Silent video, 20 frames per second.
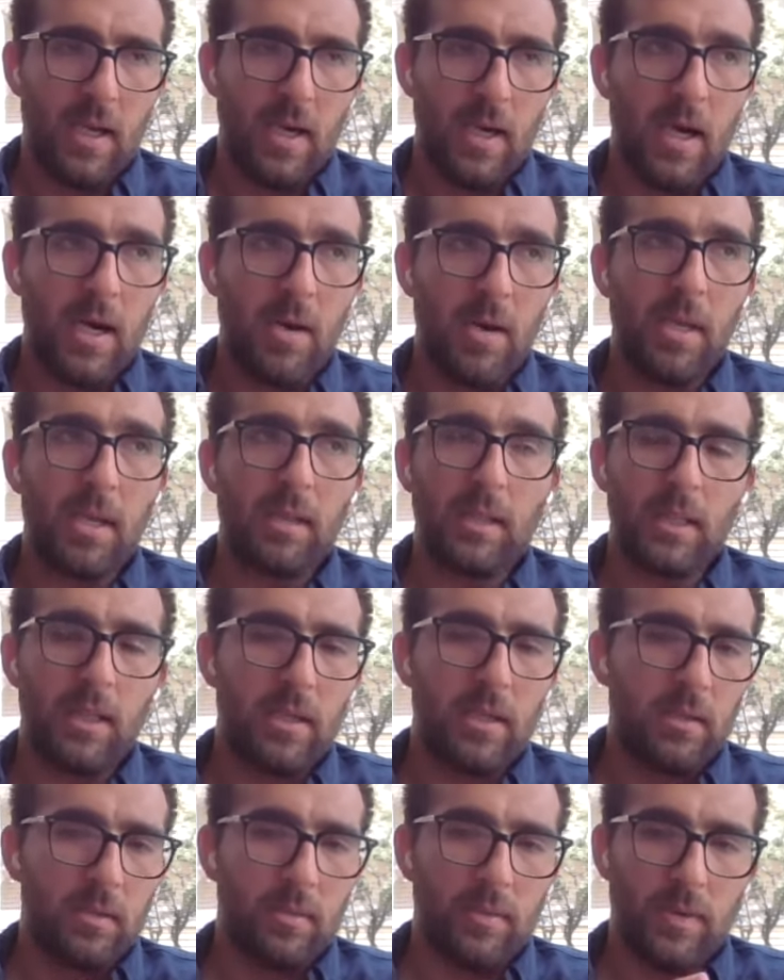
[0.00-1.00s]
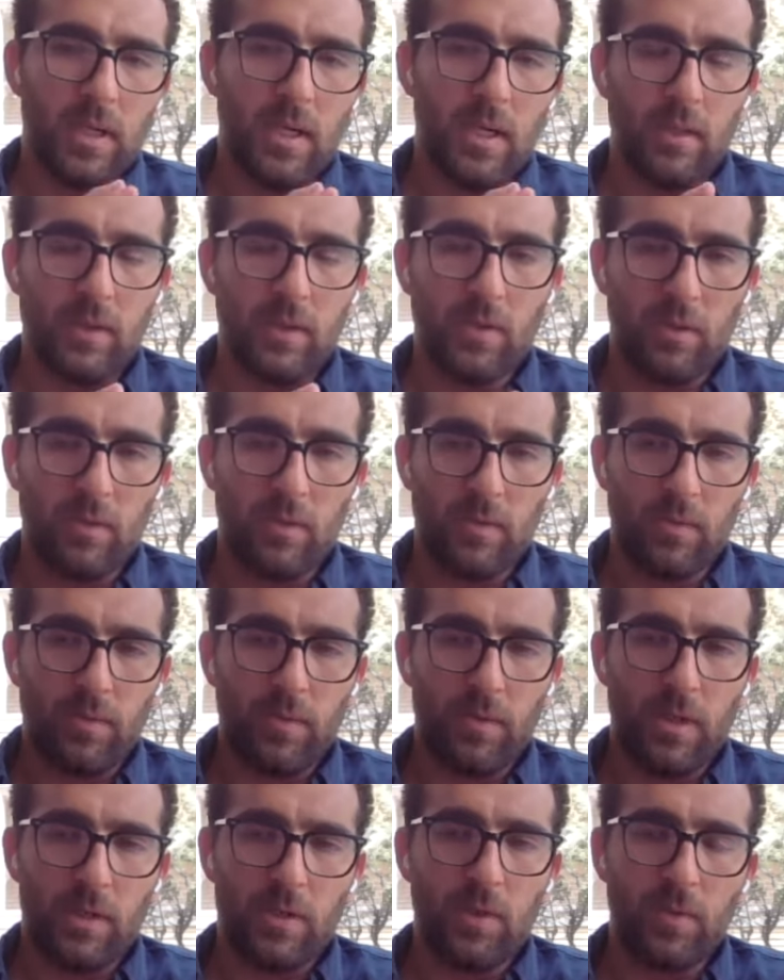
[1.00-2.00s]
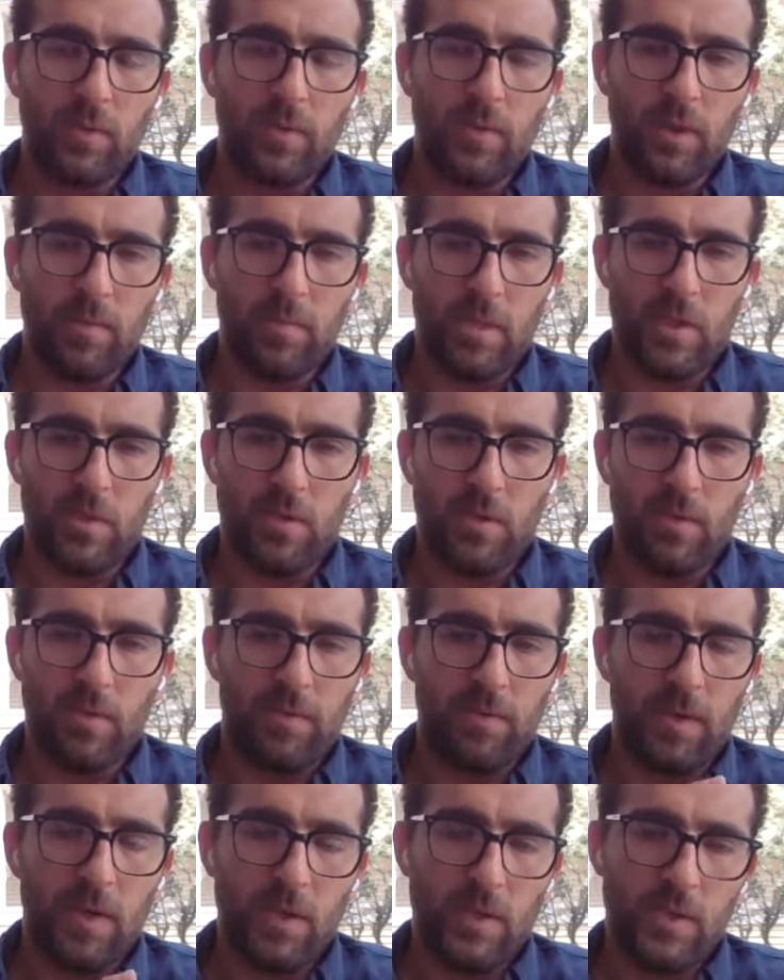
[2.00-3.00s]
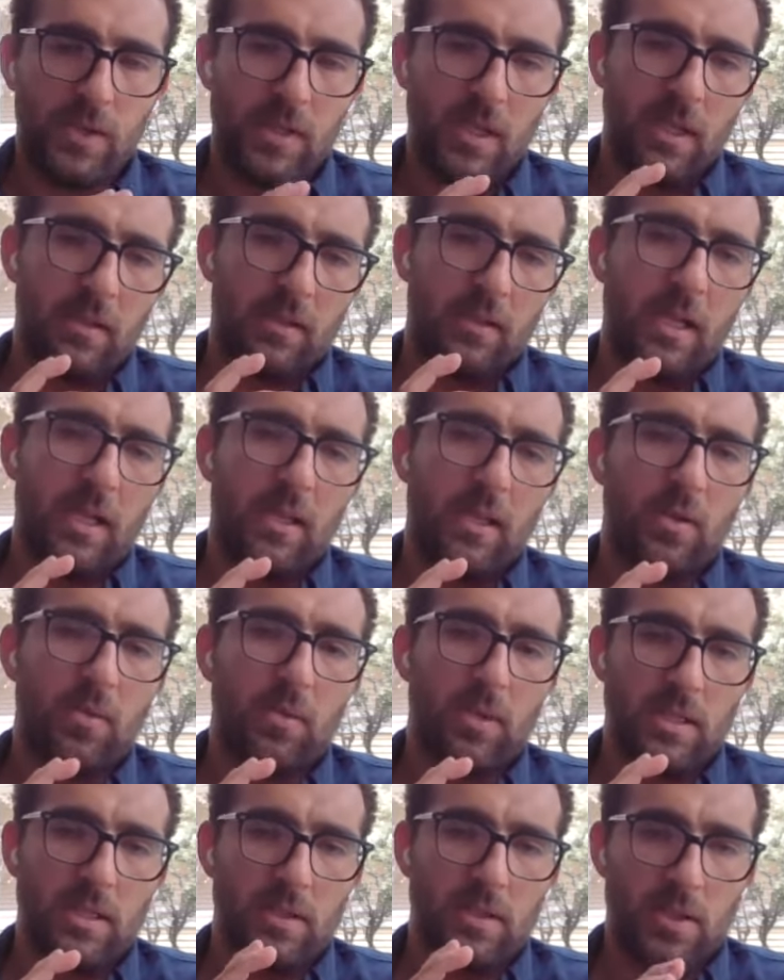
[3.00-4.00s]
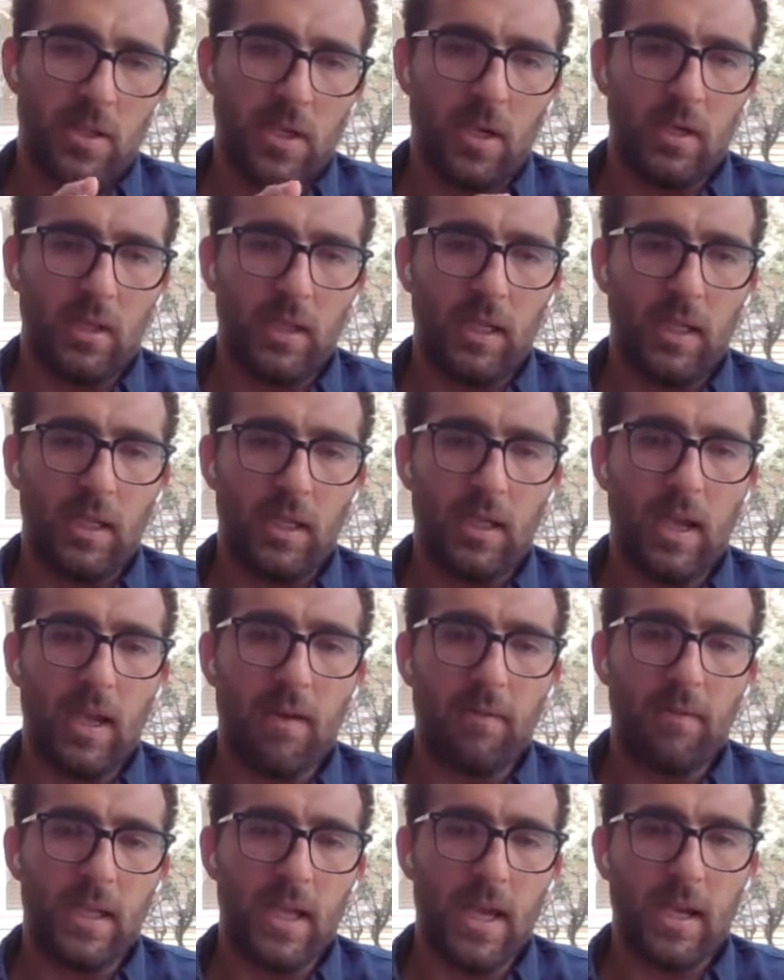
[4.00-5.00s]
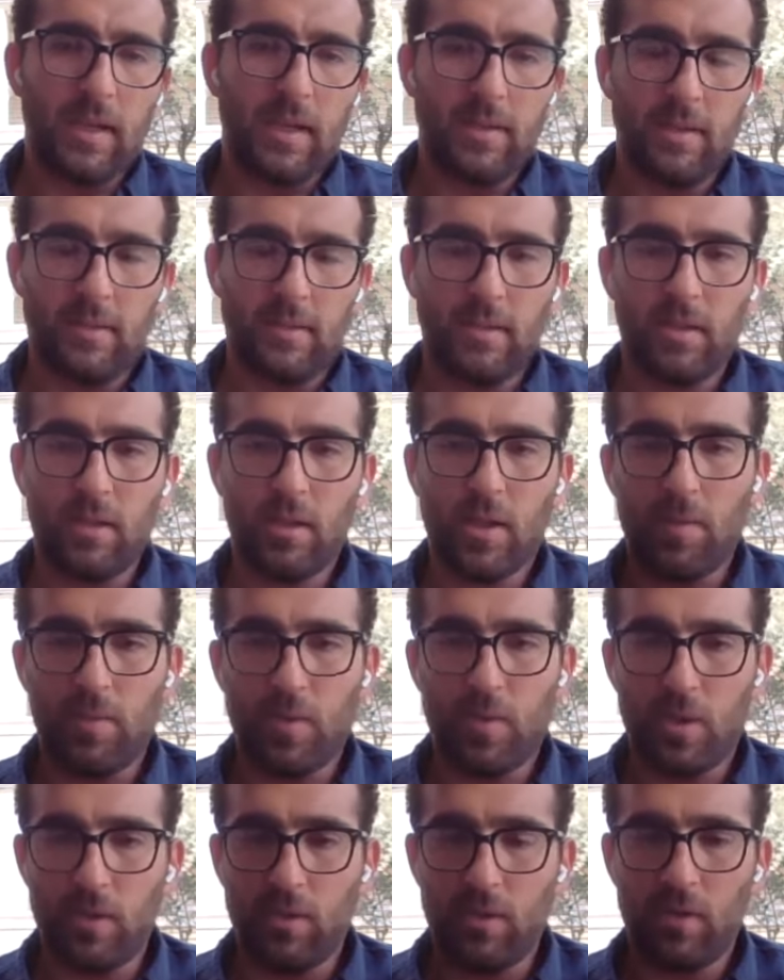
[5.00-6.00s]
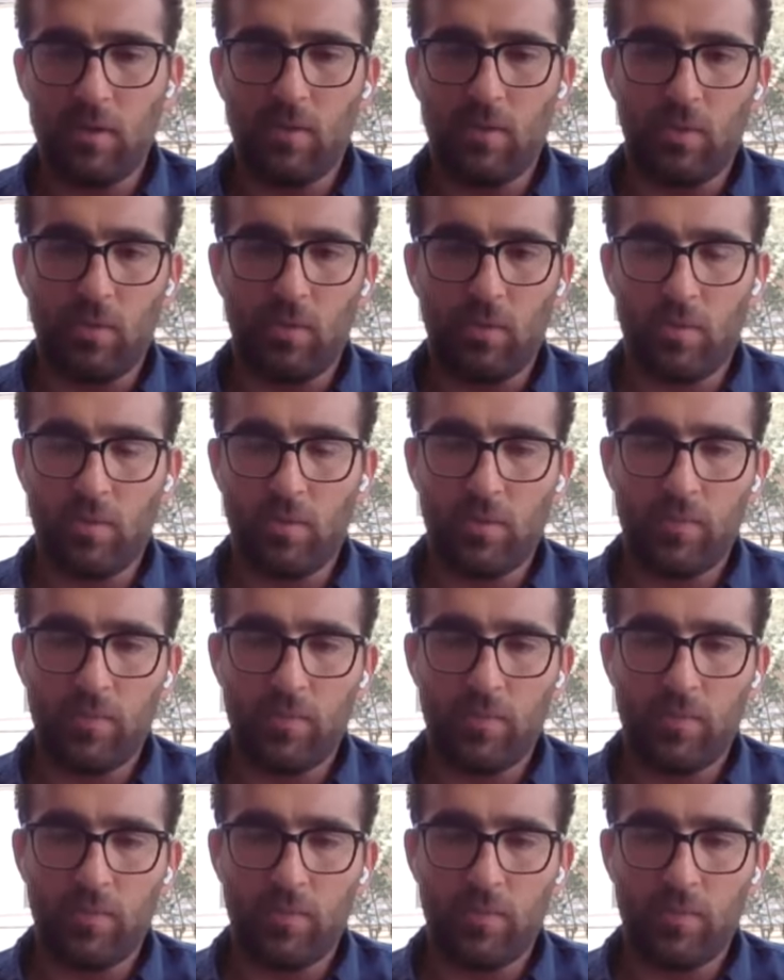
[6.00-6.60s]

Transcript: mainly for a twofold mission. First, they don't necessarily have the access and adoption to